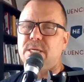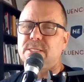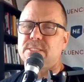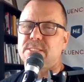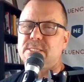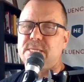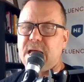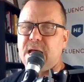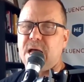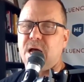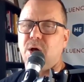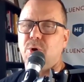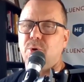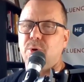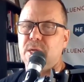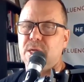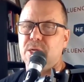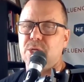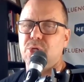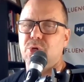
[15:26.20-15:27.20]
us
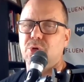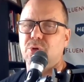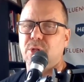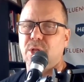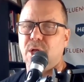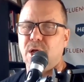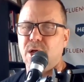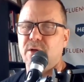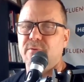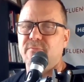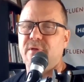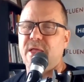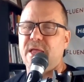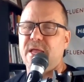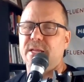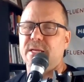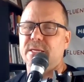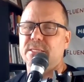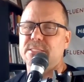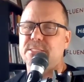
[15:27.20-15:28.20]
now in your love and